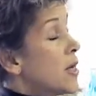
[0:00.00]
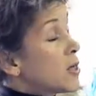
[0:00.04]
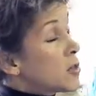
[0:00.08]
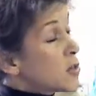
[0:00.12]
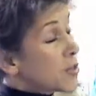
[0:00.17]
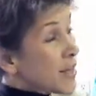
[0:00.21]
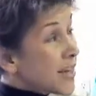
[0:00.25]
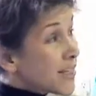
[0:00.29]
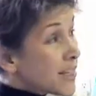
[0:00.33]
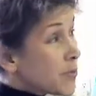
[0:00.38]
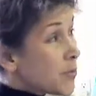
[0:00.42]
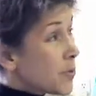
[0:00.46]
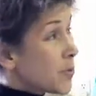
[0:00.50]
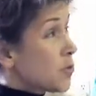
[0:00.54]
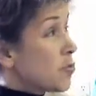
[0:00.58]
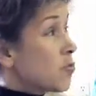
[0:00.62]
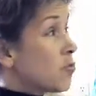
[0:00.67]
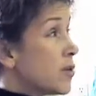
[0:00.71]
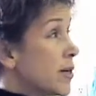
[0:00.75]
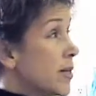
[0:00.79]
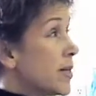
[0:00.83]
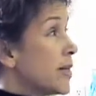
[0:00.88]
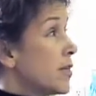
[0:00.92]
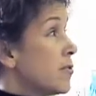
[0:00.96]
So that's
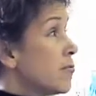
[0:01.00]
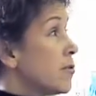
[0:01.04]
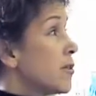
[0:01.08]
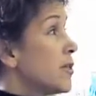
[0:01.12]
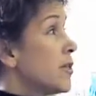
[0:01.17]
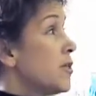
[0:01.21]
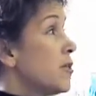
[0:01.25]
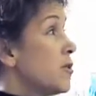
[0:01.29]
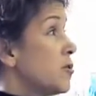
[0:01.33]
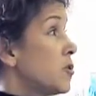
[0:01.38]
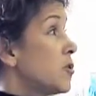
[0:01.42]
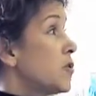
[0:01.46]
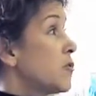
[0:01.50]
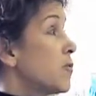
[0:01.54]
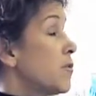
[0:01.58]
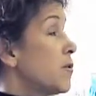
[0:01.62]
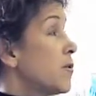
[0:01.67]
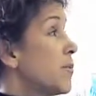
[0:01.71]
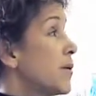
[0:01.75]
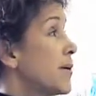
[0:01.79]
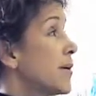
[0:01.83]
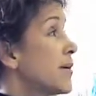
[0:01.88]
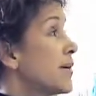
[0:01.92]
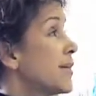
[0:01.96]
been really, really useful,
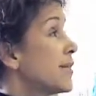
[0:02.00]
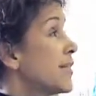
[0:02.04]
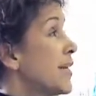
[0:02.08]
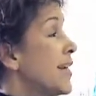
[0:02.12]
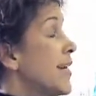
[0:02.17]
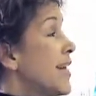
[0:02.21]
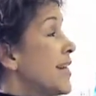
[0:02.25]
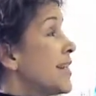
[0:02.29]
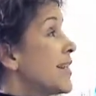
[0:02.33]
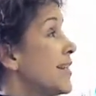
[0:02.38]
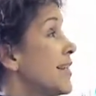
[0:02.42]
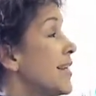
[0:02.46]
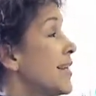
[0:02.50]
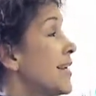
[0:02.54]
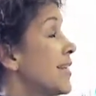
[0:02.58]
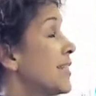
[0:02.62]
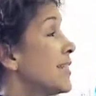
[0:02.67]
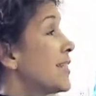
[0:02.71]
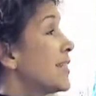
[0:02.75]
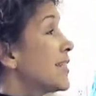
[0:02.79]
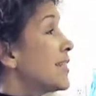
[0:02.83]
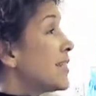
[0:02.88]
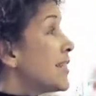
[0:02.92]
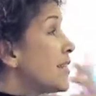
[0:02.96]
because then they
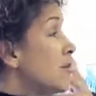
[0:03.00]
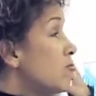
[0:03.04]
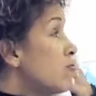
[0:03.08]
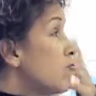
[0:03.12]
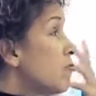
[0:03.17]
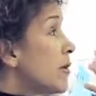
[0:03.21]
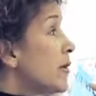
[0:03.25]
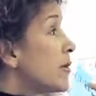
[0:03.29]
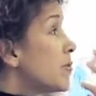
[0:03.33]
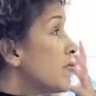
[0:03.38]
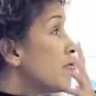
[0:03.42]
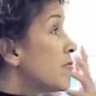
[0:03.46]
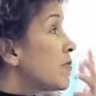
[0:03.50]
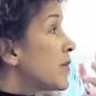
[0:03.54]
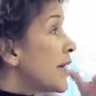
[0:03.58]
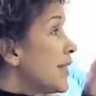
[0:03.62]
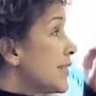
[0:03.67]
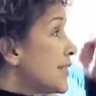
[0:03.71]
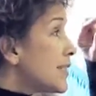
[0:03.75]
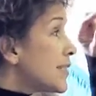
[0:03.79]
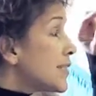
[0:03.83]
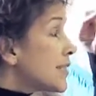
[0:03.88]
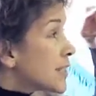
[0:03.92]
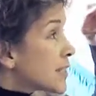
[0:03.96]
get to see real
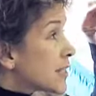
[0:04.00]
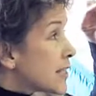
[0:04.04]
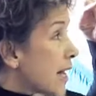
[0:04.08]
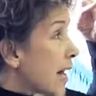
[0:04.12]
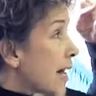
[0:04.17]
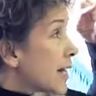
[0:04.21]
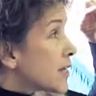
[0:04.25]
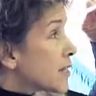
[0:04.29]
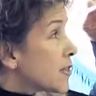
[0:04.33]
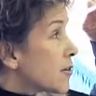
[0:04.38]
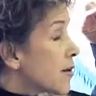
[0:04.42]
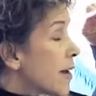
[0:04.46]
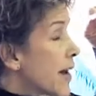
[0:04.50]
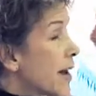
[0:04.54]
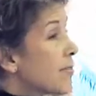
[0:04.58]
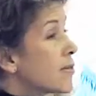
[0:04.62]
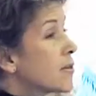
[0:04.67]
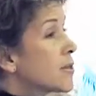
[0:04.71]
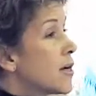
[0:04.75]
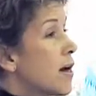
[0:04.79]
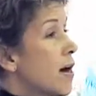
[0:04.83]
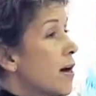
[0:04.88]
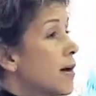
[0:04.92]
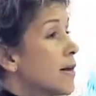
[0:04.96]
faces attached to their
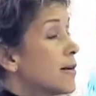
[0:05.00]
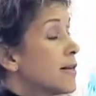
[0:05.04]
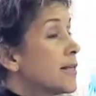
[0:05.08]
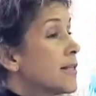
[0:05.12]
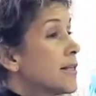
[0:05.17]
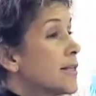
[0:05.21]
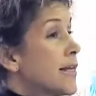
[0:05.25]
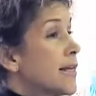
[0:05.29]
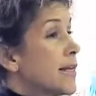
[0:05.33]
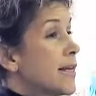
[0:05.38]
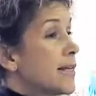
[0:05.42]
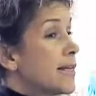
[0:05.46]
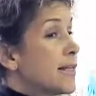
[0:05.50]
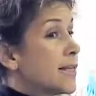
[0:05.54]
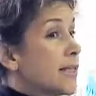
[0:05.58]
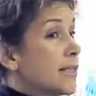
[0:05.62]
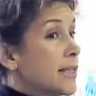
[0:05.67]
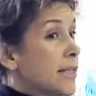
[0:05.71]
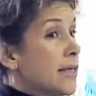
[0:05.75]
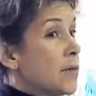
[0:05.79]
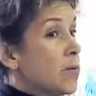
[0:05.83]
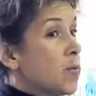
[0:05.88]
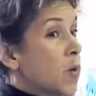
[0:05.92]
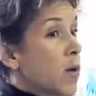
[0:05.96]
avatars, and they get to
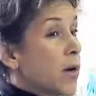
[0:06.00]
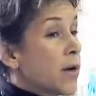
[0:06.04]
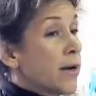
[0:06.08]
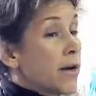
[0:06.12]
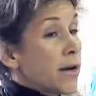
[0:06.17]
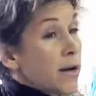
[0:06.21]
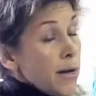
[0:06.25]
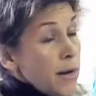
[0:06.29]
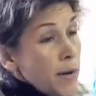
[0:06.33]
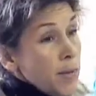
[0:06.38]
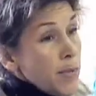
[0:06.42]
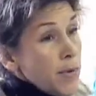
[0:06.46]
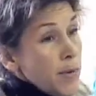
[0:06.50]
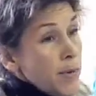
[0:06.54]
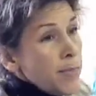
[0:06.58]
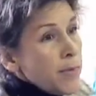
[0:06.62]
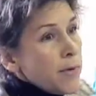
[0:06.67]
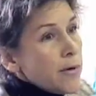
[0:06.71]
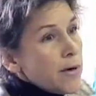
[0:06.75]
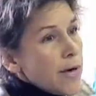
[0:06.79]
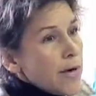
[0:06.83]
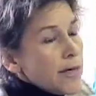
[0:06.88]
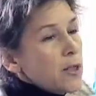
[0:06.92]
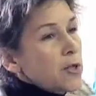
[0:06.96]
see what
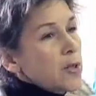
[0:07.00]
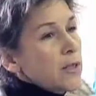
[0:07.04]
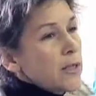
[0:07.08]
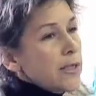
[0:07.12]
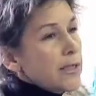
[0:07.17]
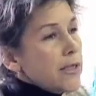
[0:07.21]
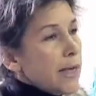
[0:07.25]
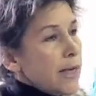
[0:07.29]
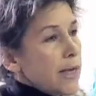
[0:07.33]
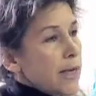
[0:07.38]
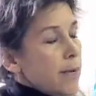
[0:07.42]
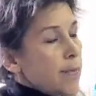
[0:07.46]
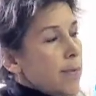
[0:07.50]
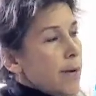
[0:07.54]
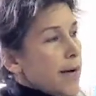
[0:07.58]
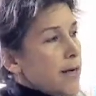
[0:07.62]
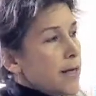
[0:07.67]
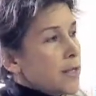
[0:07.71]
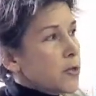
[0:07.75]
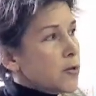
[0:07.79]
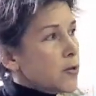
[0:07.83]
people are actually saying about it.